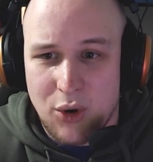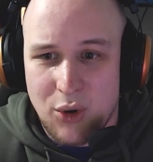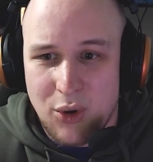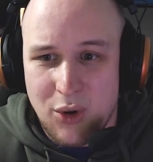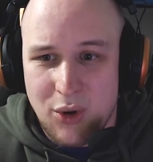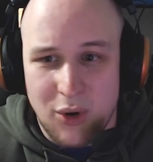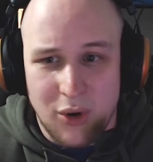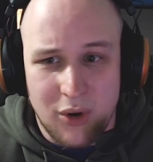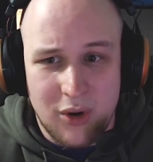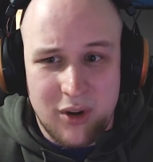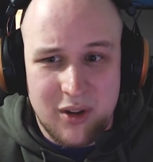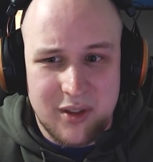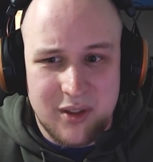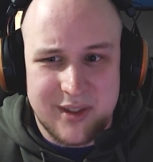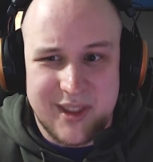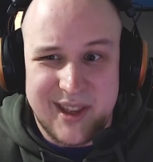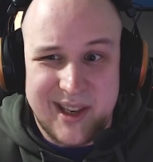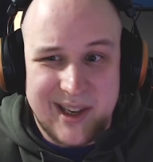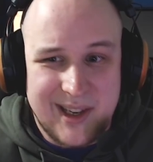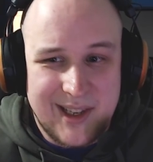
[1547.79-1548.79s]
or
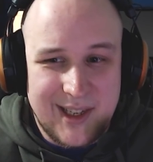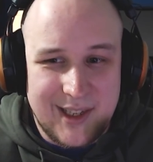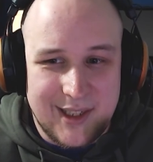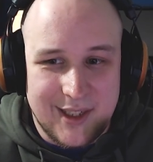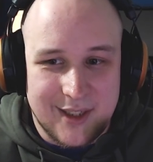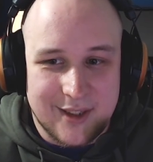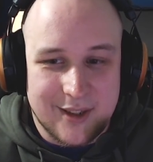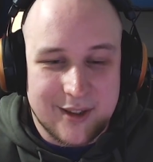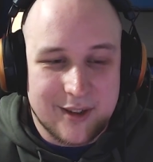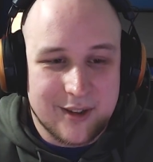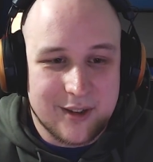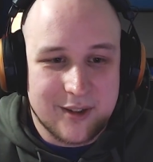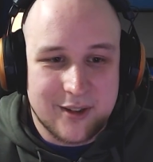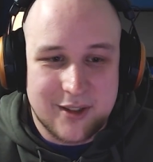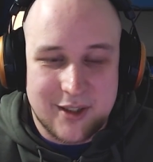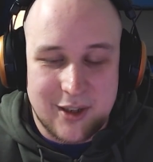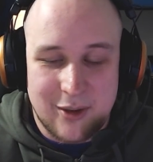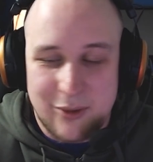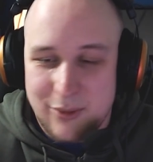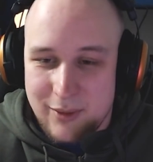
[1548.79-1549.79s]
the need.
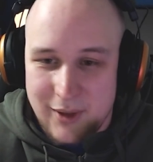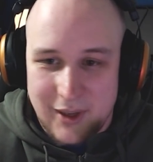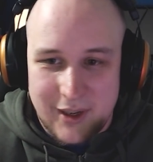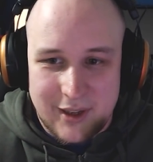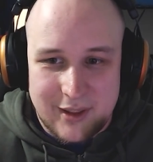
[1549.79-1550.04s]
So